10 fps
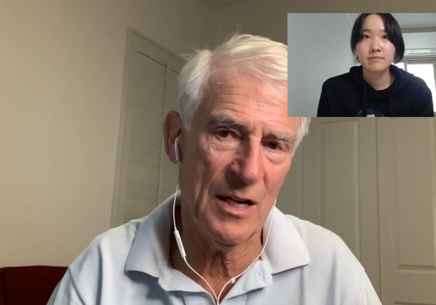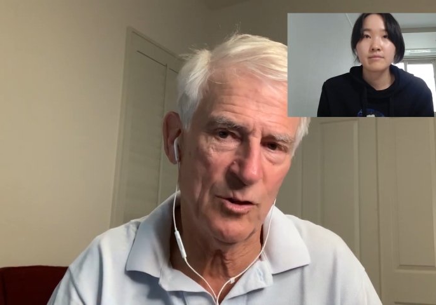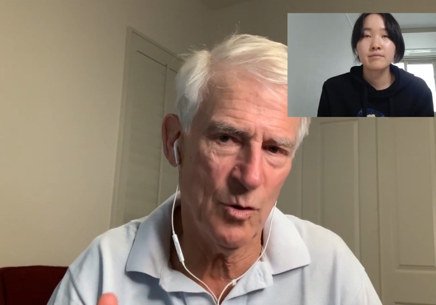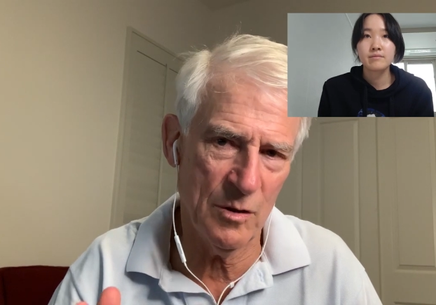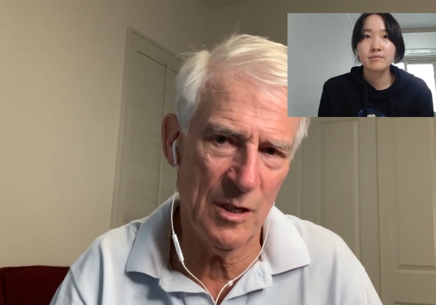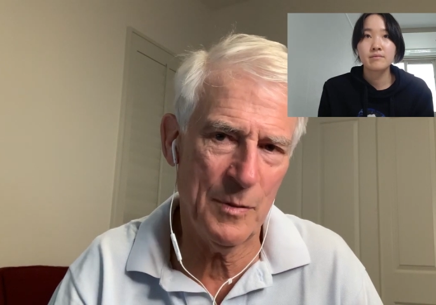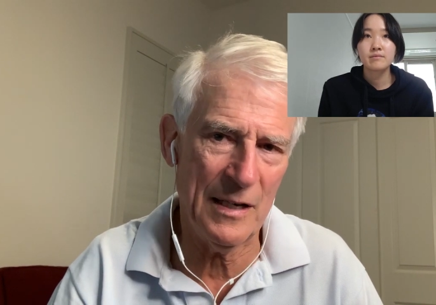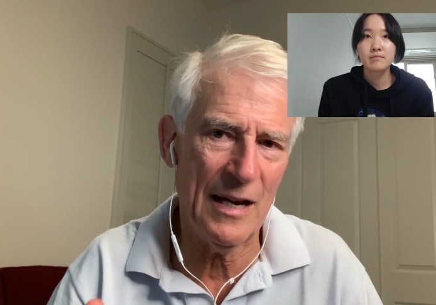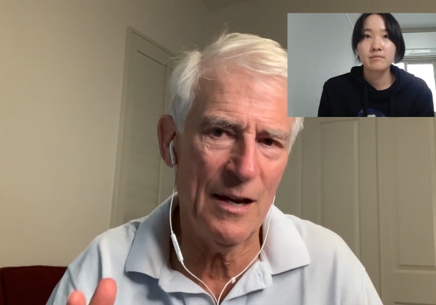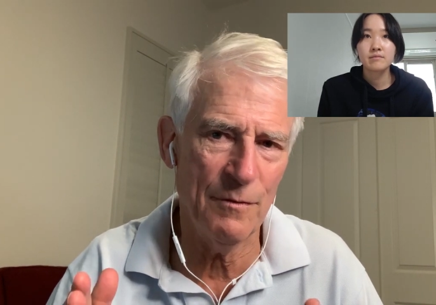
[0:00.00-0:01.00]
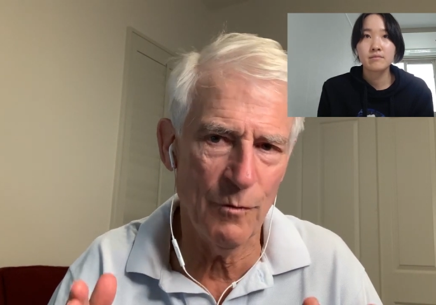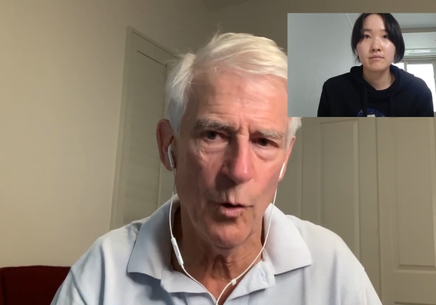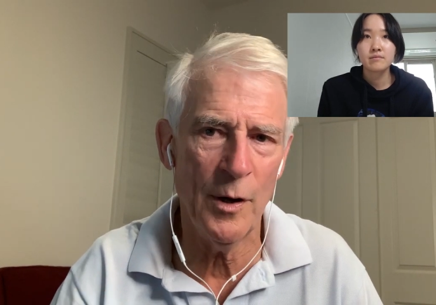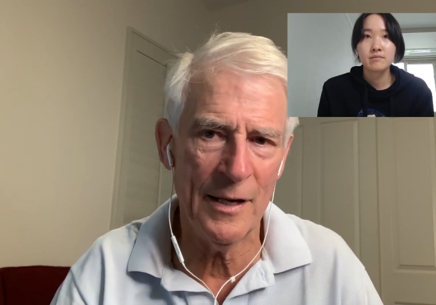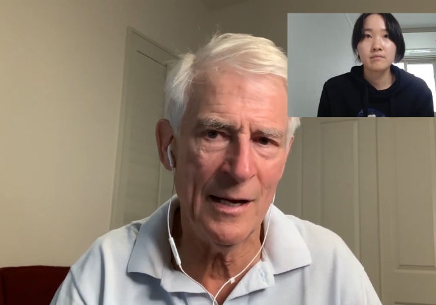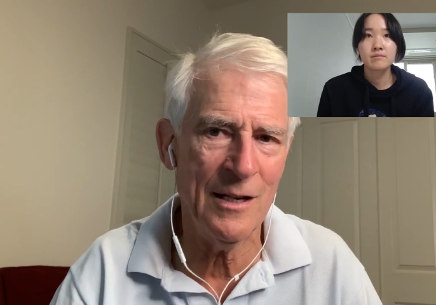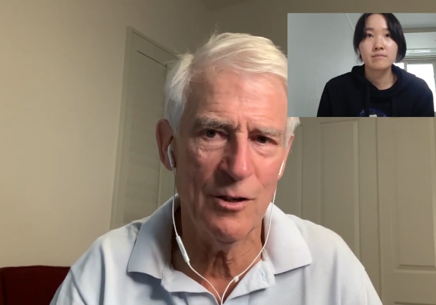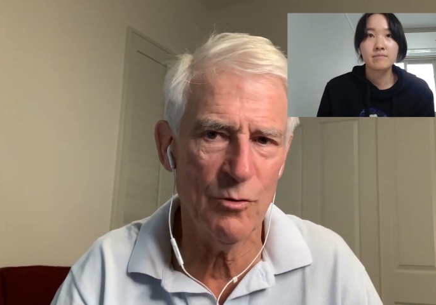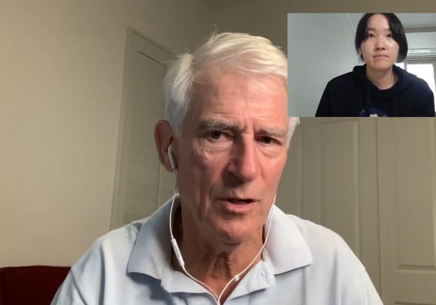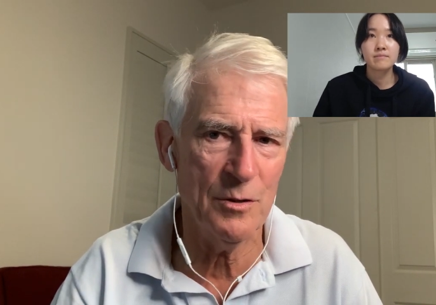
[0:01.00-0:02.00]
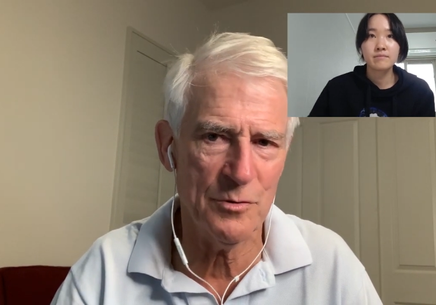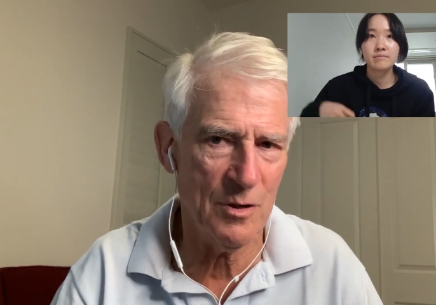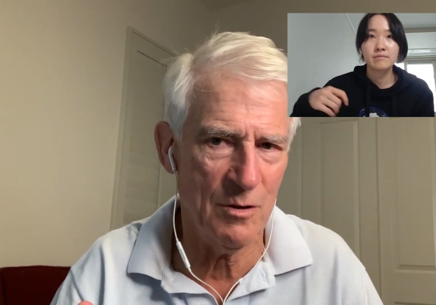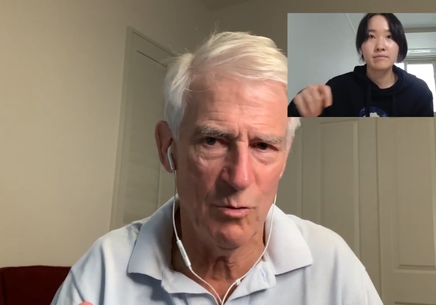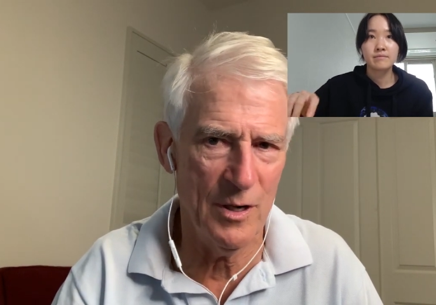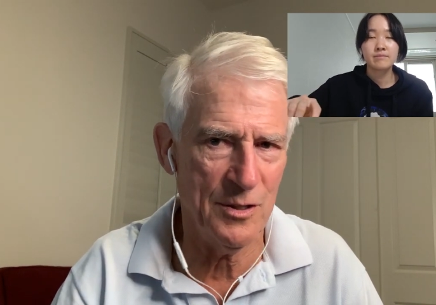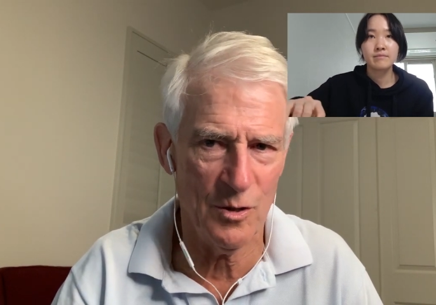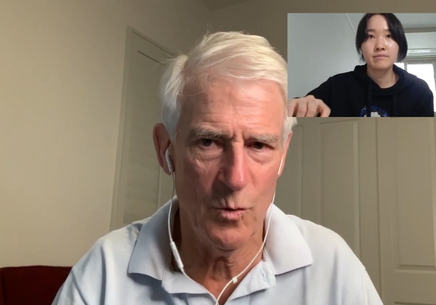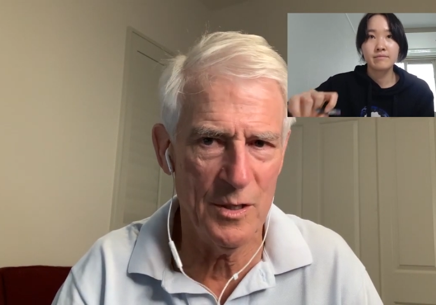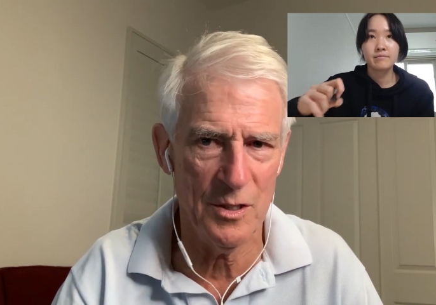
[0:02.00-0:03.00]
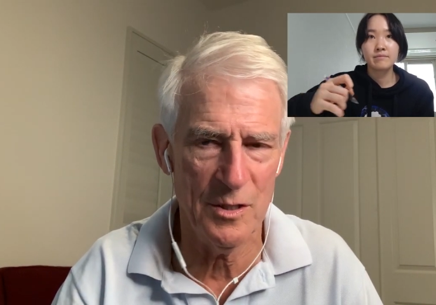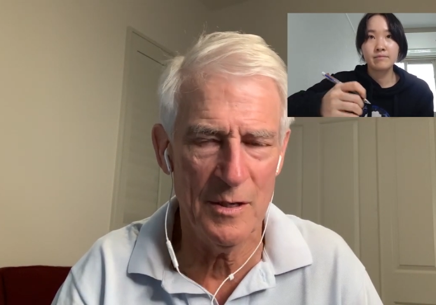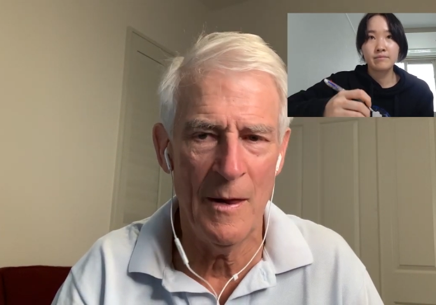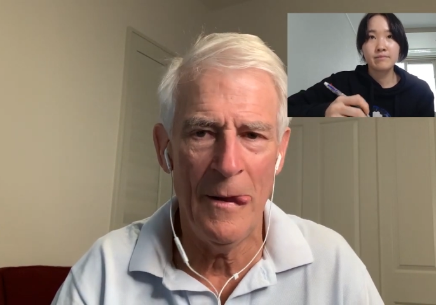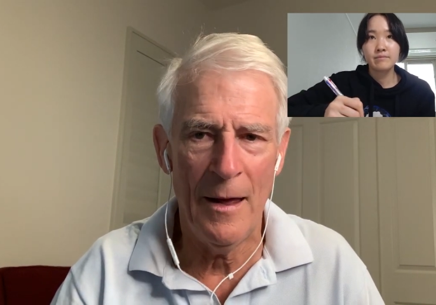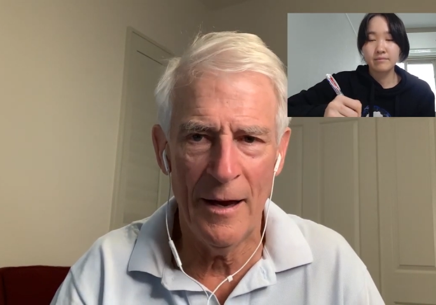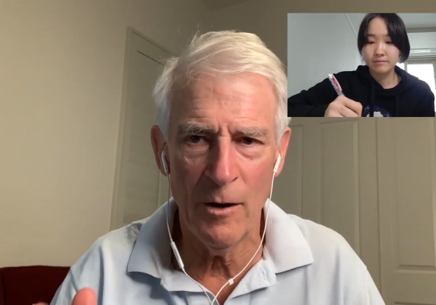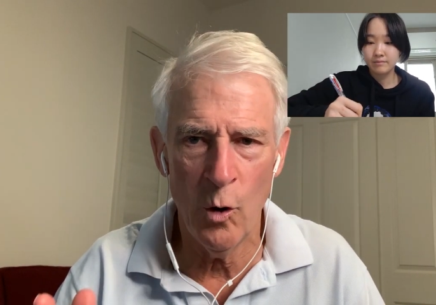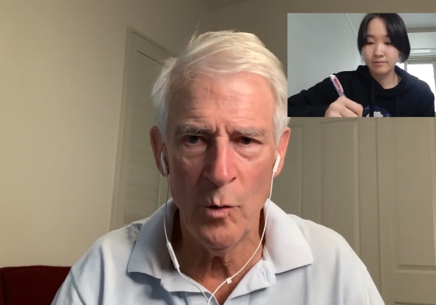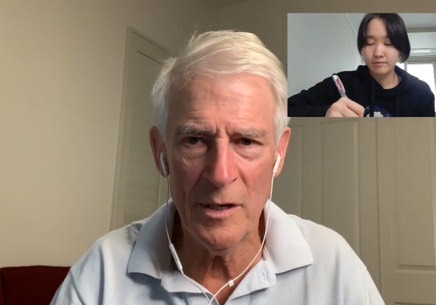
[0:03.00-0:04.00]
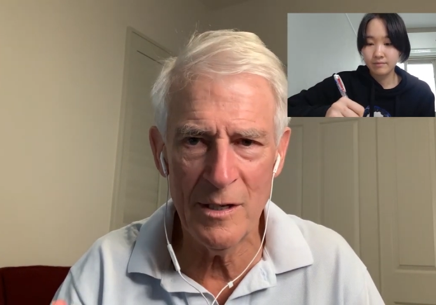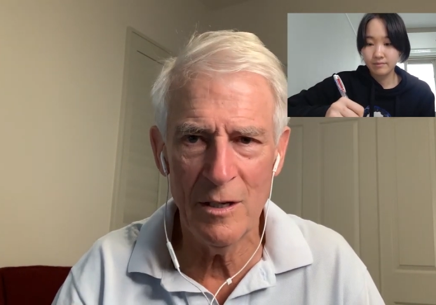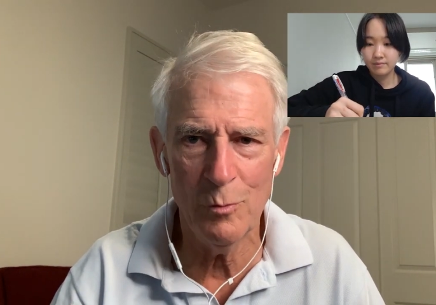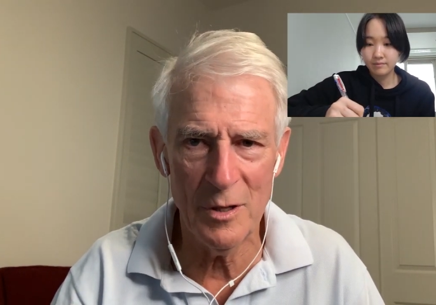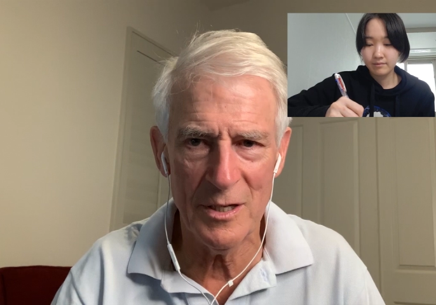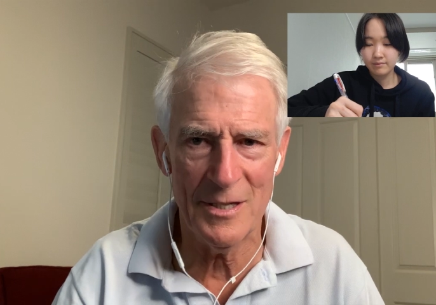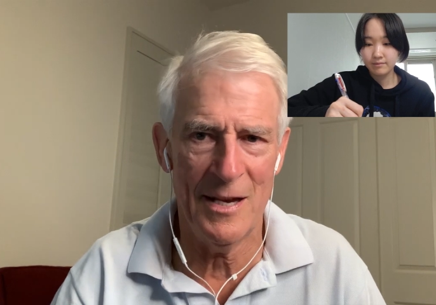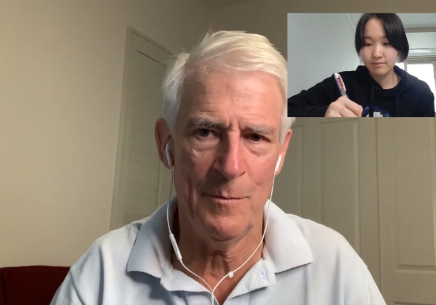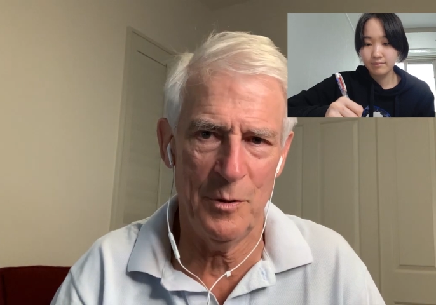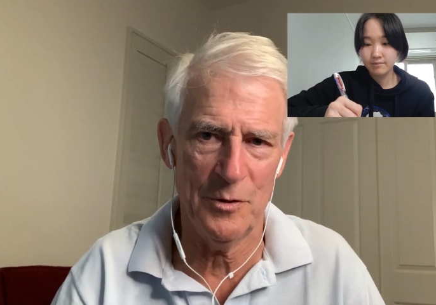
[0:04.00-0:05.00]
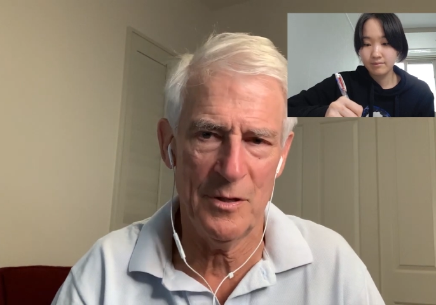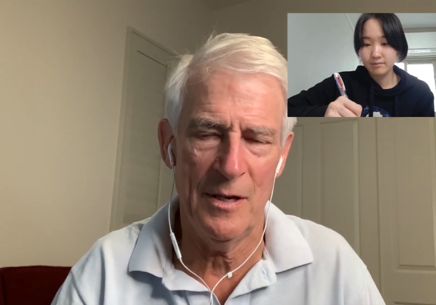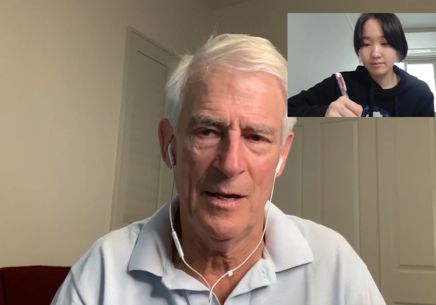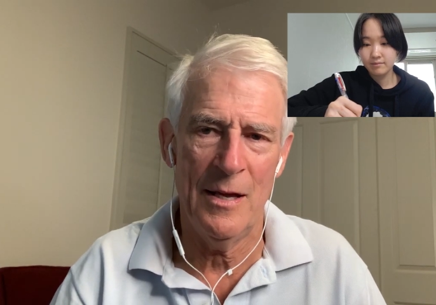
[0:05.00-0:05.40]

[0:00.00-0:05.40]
Speaker 1: which typically I avoid any drills or quizzes, I only deal with examples.